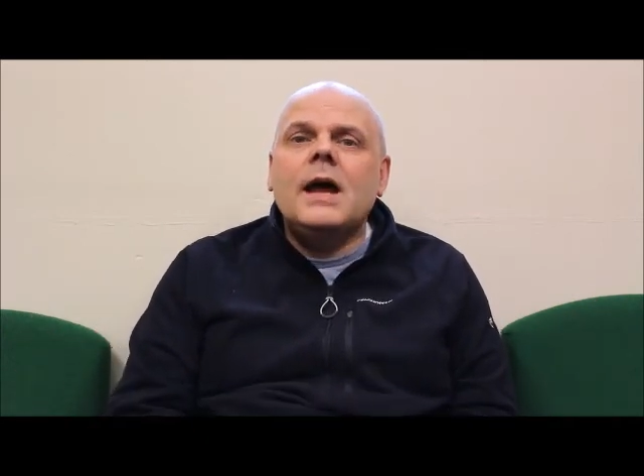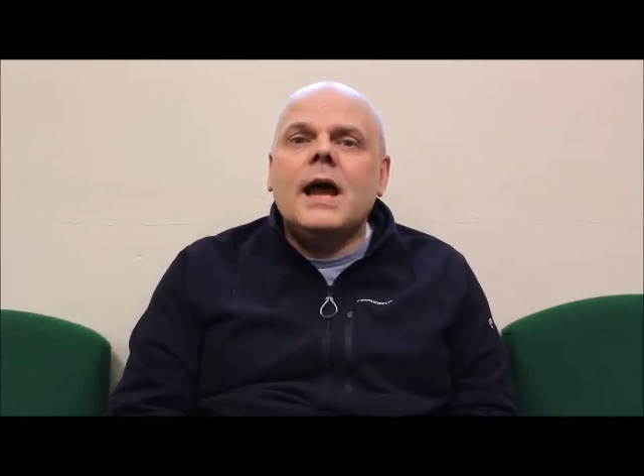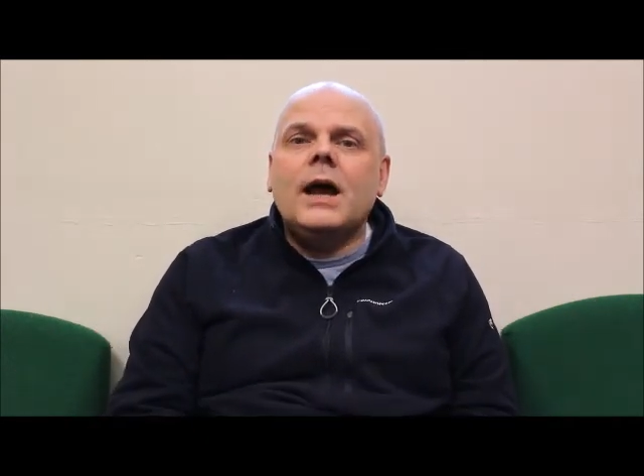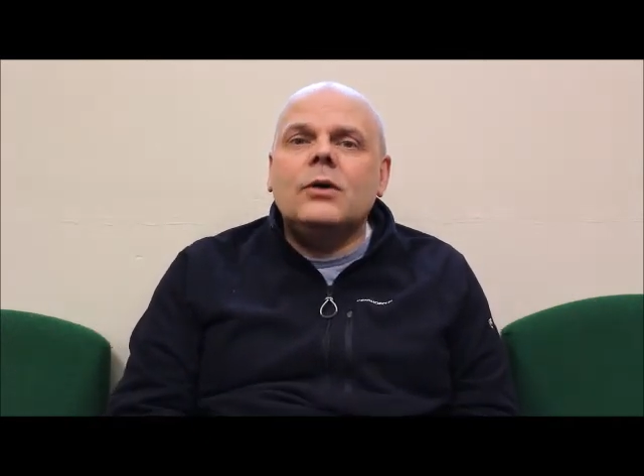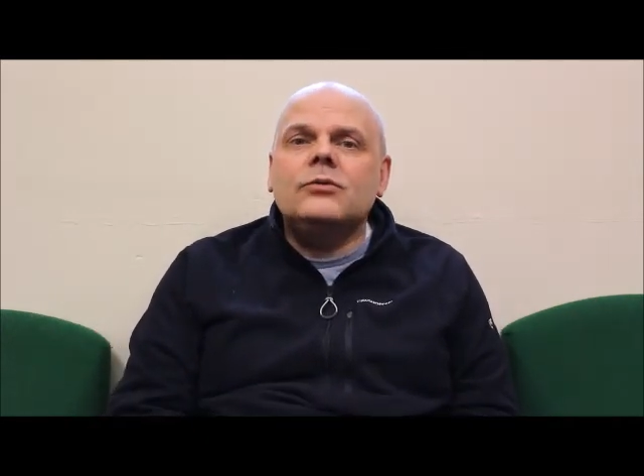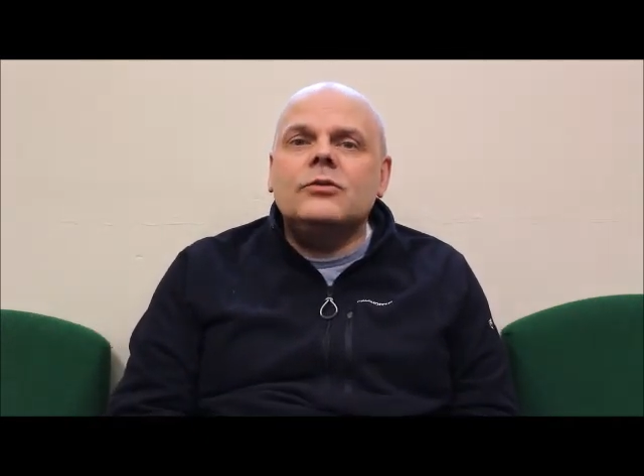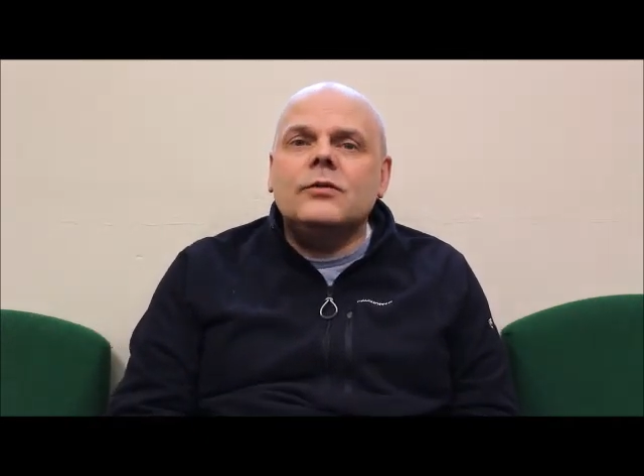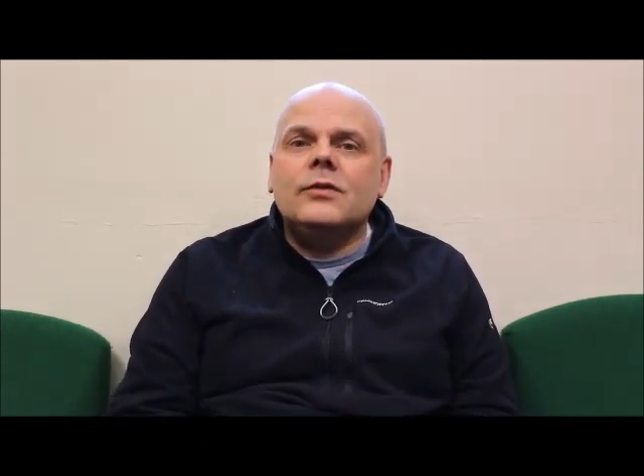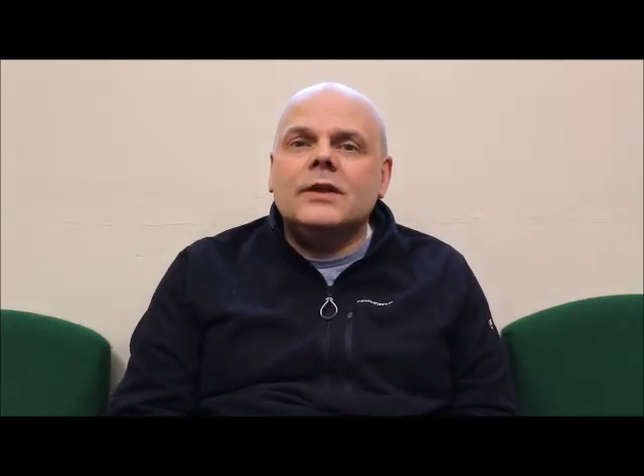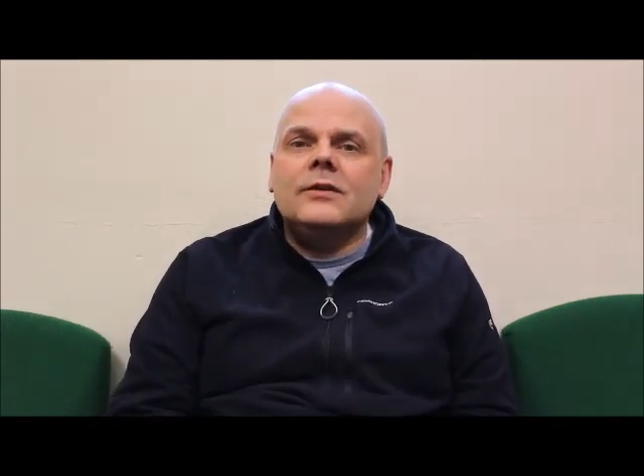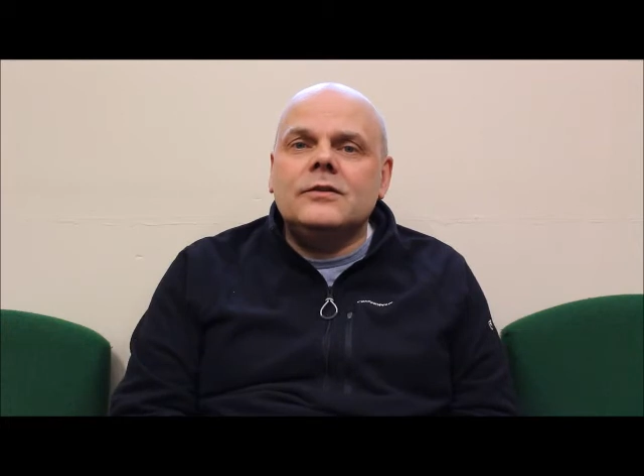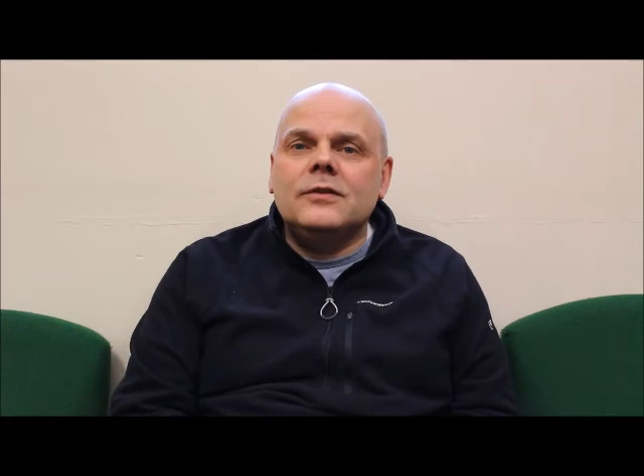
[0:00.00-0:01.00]
out of
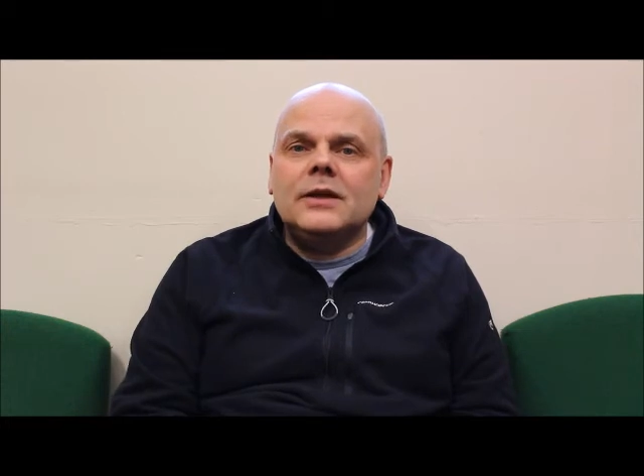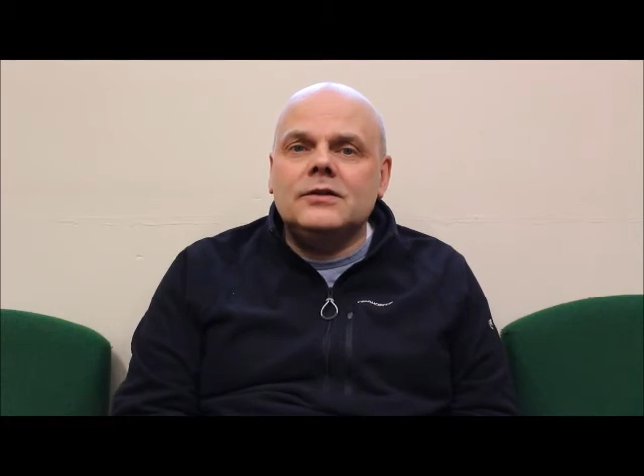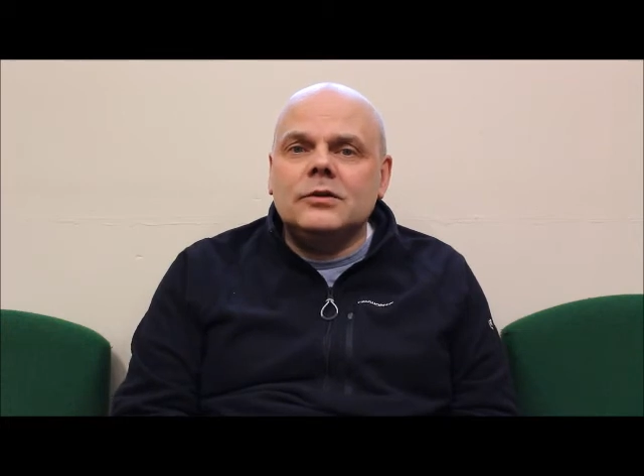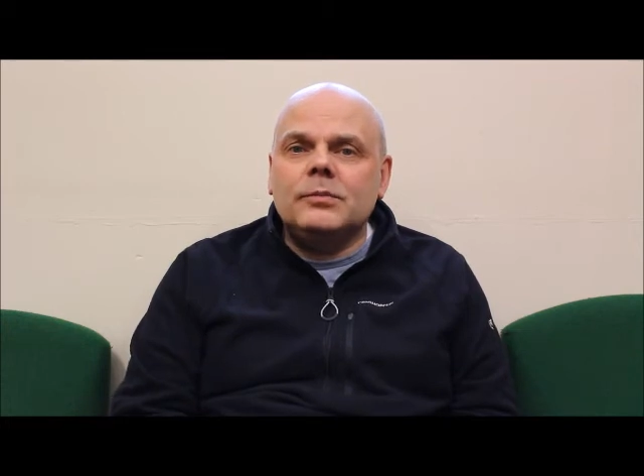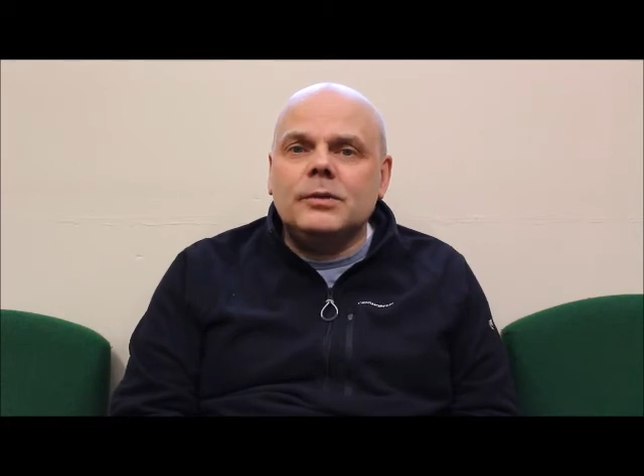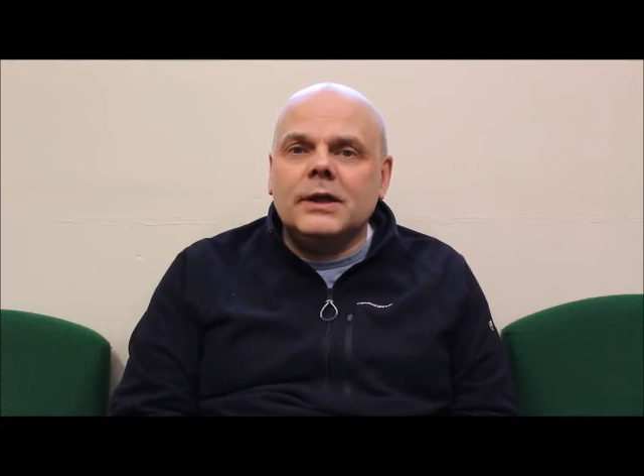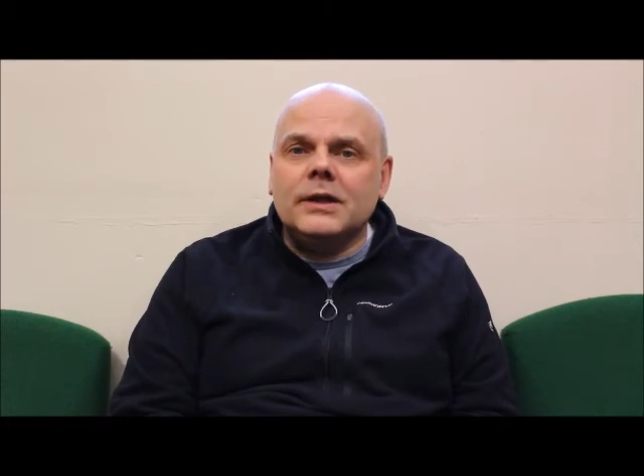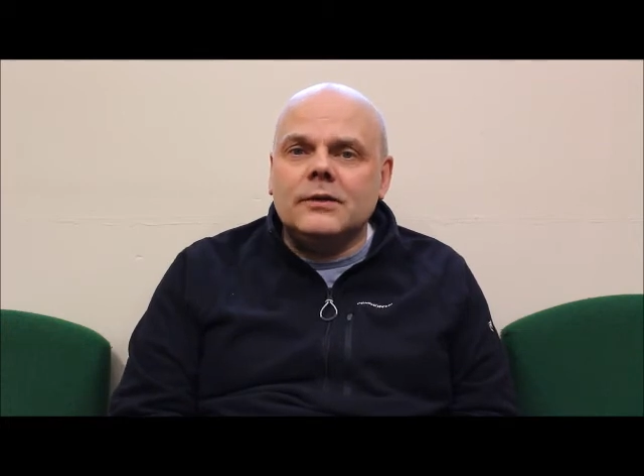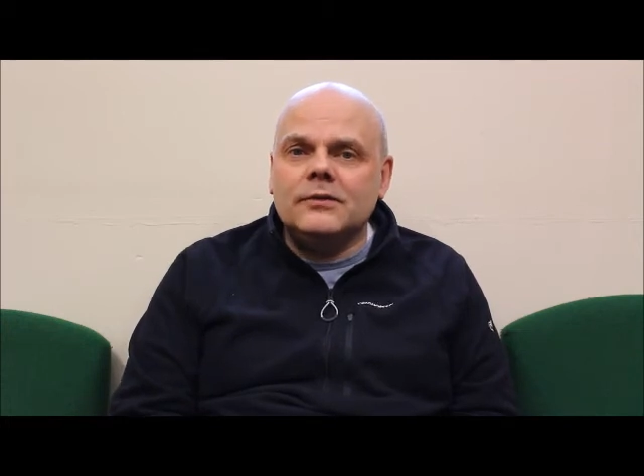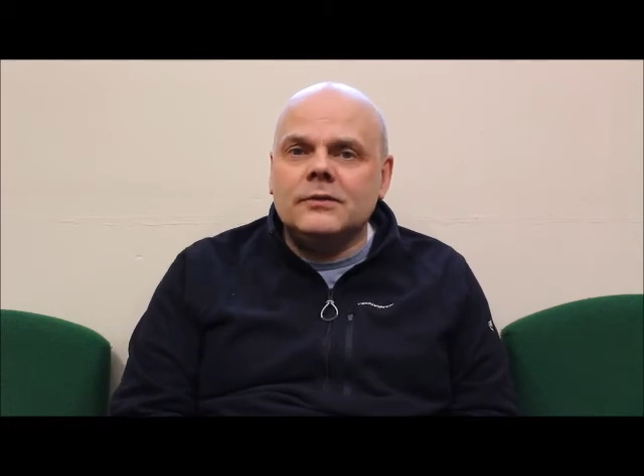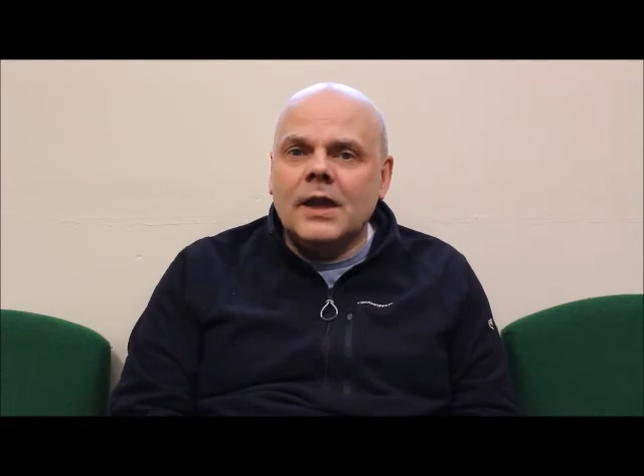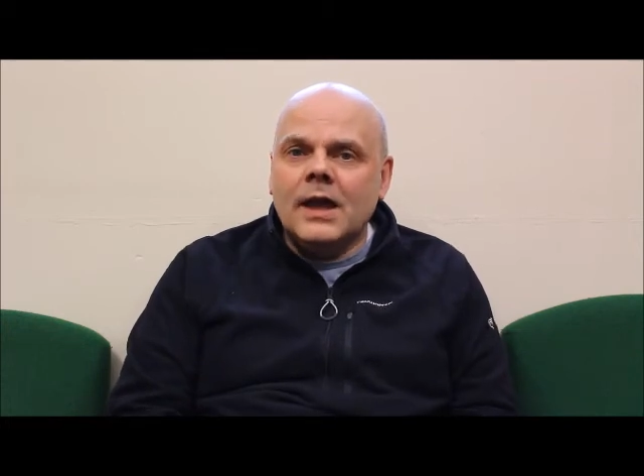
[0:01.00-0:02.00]
that settled
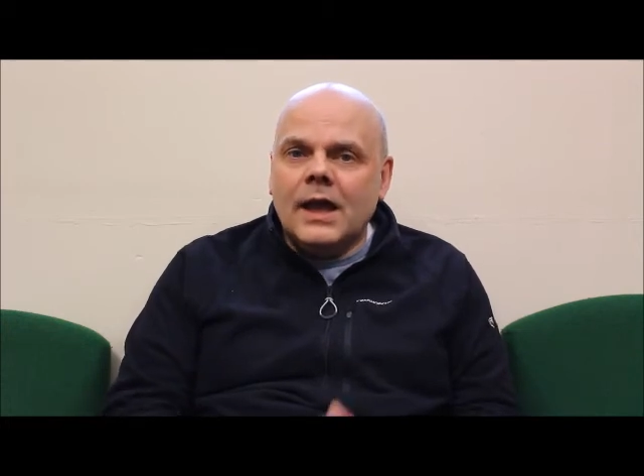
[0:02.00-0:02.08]
place,